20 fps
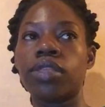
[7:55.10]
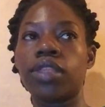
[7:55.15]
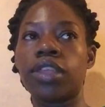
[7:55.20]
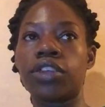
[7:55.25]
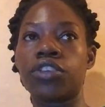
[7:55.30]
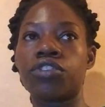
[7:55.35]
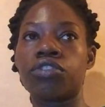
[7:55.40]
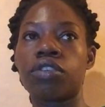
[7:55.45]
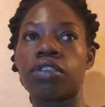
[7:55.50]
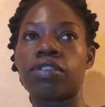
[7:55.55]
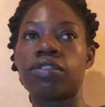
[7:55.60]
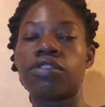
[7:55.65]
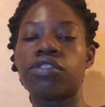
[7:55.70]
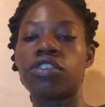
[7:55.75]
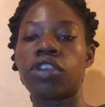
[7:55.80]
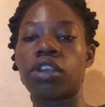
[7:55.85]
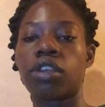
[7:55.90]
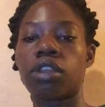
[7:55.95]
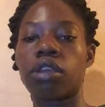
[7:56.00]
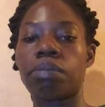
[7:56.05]
the
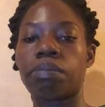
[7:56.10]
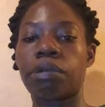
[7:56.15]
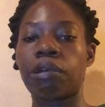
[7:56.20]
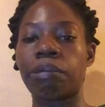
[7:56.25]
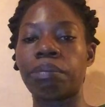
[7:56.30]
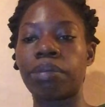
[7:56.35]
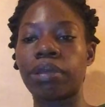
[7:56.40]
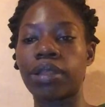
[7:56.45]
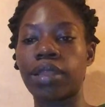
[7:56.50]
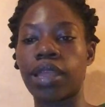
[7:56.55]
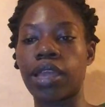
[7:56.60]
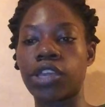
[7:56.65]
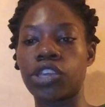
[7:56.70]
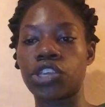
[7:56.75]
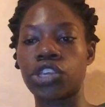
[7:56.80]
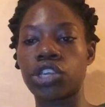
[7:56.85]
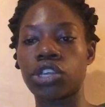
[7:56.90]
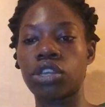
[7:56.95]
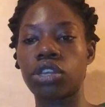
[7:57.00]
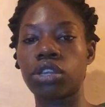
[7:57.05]
transgender
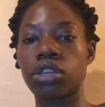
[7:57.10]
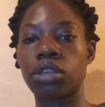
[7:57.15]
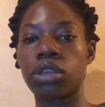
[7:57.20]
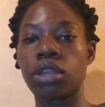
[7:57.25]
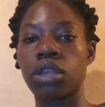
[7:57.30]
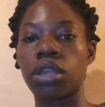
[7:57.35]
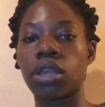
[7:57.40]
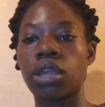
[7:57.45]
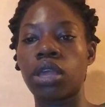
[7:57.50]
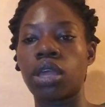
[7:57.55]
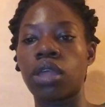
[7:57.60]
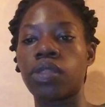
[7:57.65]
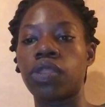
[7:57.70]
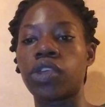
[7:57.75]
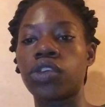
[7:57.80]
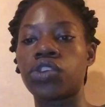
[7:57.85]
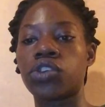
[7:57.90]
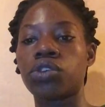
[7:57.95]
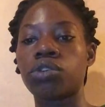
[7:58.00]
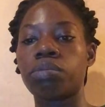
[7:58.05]
population,
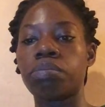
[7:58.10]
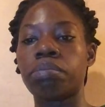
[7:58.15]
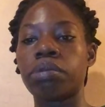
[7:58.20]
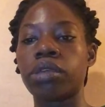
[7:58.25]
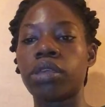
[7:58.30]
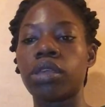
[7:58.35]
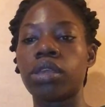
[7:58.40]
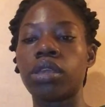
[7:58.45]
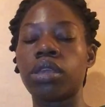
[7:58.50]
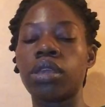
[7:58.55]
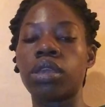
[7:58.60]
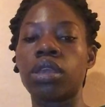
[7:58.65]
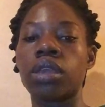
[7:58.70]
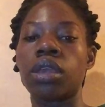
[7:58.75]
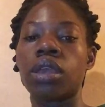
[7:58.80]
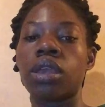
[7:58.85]
there should be